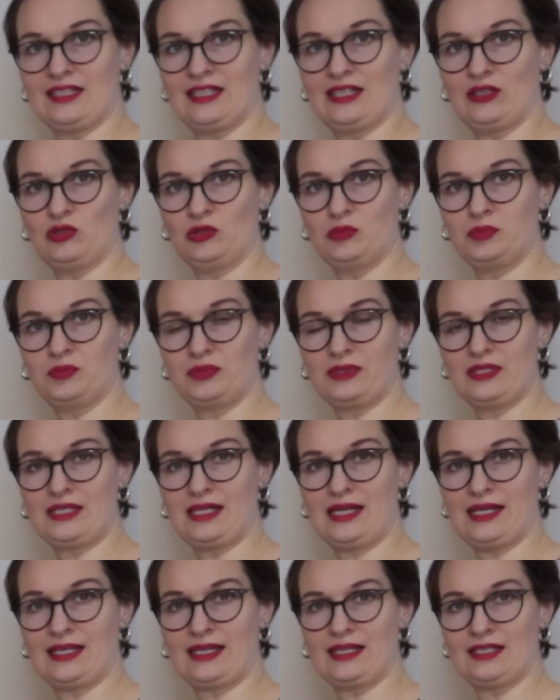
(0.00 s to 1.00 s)
I hope
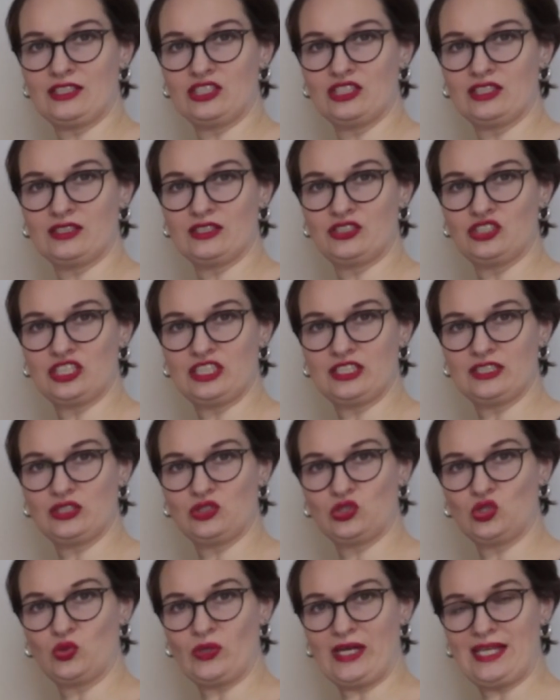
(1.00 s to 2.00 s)
that I can just
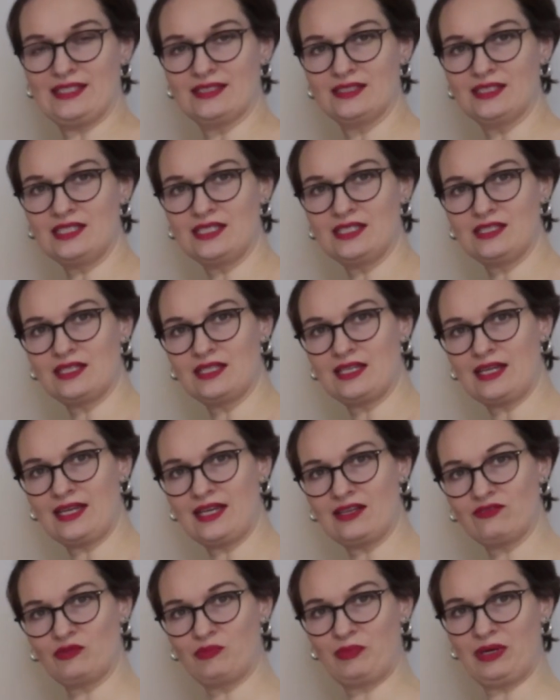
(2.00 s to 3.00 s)
trace it and then I
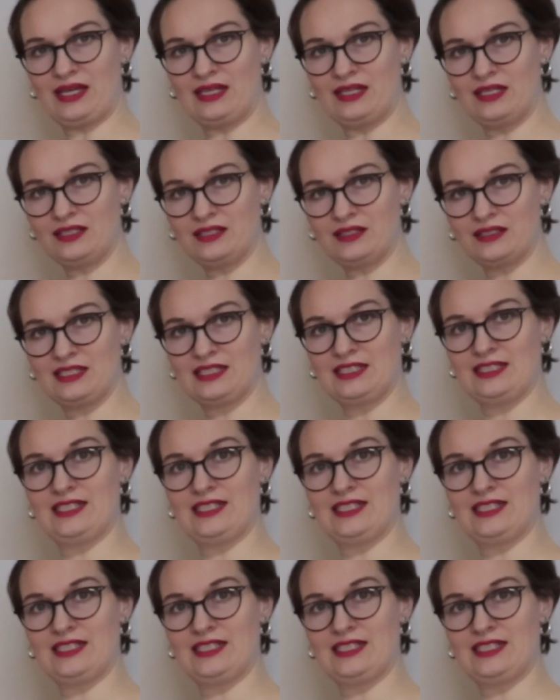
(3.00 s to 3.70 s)
have a pattern.